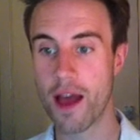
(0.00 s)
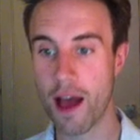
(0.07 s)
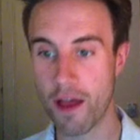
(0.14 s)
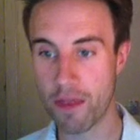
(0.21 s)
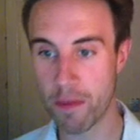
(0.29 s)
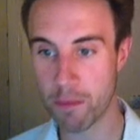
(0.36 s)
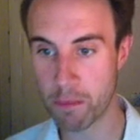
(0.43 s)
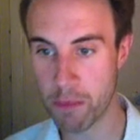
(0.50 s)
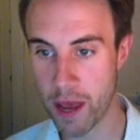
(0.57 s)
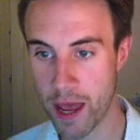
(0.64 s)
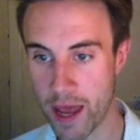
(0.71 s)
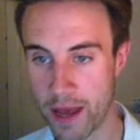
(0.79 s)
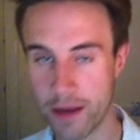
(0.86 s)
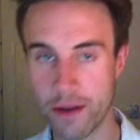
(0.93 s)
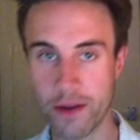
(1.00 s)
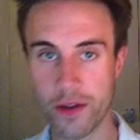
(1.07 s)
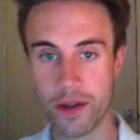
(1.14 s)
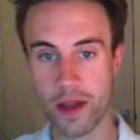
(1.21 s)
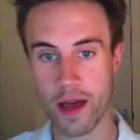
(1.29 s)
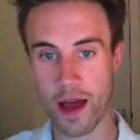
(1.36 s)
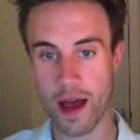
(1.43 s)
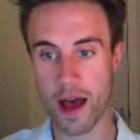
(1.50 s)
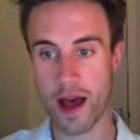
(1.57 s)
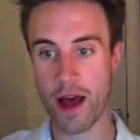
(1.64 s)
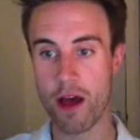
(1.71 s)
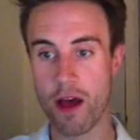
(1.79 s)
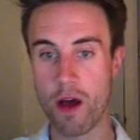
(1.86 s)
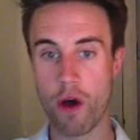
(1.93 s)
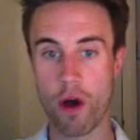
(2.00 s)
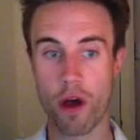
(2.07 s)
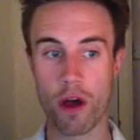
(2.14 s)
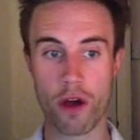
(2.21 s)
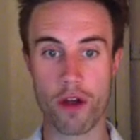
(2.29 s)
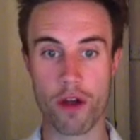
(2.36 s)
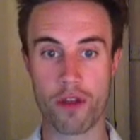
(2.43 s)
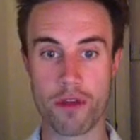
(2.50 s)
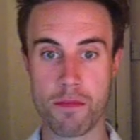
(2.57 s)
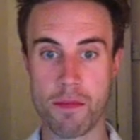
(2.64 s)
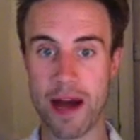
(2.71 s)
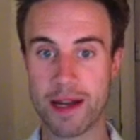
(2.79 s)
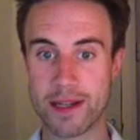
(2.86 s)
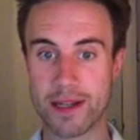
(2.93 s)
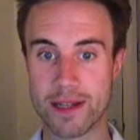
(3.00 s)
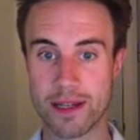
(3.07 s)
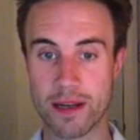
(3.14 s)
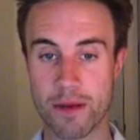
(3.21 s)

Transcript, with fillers: and then paint uh, the mask